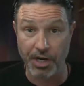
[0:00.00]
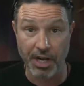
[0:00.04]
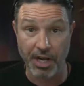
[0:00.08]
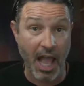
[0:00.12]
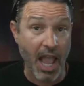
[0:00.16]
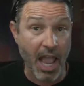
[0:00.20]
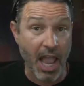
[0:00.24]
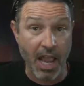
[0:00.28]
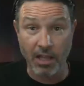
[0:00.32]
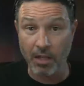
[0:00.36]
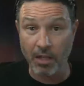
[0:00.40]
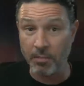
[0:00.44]

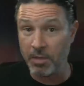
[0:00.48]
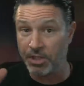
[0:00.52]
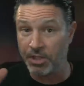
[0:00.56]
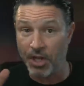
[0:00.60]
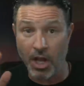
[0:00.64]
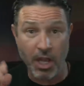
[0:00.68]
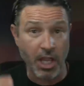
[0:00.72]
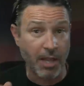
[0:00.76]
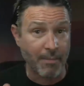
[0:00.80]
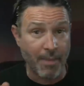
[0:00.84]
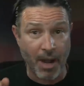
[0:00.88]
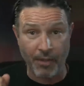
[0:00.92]
Hey, let me tell
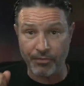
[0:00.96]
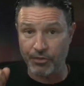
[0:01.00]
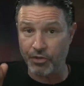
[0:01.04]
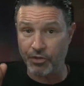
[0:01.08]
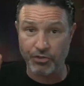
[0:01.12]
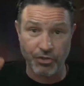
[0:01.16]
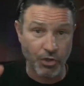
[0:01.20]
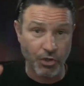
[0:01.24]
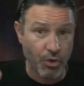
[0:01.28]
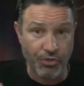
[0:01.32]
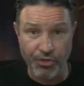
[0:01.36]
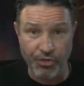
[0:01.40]
you about this
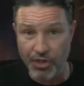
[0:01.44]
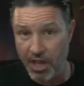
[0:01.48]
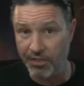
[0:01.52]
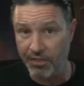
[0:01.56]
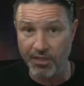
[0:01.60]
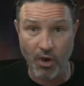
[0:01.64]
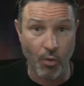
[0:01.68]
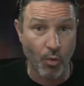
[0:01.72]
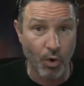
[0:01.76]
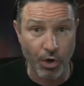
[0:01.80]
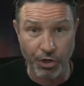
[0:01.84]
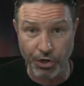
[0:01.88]
new thing that
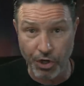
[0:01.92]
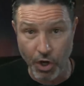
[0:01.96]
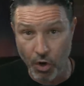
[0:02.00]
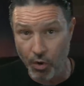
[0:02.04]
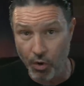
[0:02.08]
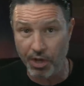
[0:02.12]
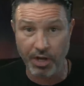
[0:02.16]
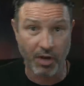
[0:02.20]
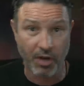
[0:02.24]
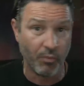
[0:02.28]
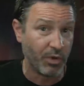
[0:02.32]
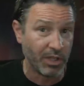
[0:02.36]
we're
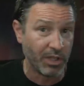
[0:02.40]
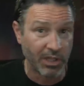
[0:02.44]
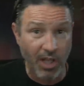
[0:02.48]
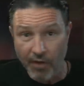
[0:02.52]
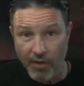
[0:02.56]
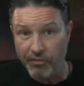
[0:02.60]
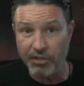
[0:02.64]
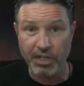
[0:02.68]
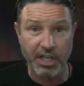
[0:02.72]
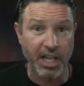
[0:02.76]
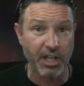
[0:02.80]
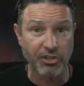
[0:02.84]
doing, and we'd love
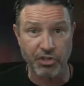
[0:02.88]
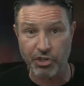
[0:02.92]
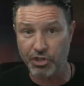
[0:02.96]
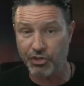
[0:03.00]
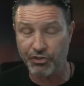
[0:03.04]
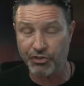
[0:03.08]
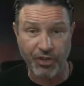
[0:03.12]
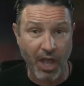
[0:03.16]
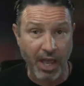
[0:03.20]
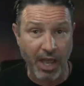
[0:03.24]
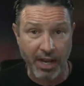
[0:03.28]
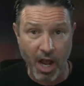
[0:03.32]
to get you to
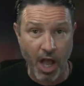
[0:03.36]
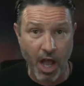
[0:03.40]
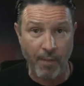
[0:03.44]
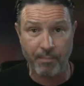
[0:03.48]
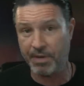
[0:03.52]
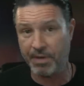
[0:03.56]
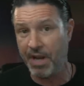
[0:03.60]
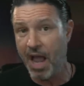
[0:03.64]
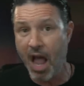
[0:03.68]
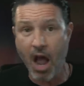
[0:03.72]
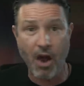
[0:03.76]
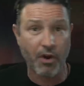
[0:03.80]
sign up.
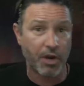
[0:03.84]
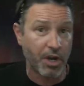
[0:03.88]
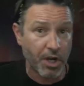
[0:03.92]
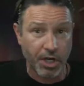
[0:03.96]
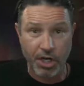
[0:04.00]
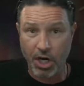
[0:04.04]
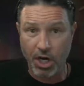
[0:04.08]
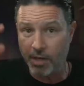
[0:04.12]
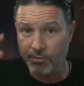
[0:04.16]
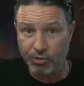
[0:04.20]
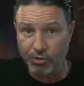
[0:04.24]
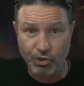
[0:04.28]
Now, here
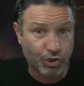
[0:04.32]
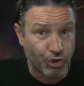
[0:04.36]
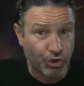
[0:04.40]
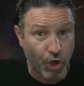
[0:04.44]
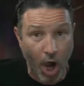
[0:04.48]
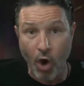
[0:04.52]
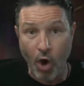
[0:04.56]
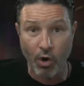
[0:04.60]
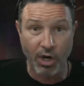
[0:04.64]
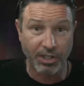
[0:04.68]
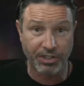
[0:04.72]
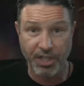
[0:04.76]
comes
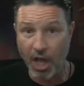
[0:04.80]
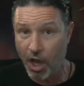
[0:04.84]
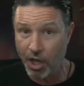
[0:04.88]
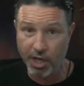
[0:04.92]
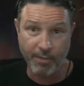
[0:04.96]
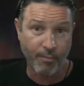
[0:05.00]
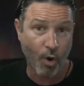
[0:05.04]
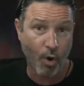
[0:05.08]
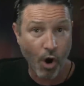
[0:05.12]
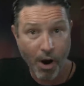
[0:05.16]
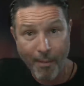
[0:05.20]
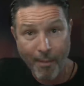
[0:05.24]
Joe to tell you
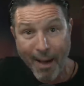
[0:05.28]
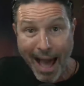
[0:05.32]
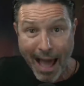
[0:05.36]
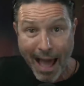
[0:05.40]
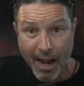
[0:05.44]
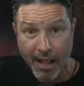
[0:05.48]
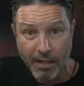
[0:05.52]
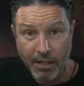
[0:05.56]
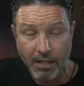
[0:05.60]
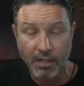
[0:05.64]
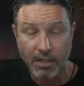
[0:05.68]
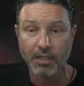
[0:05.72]
more about it.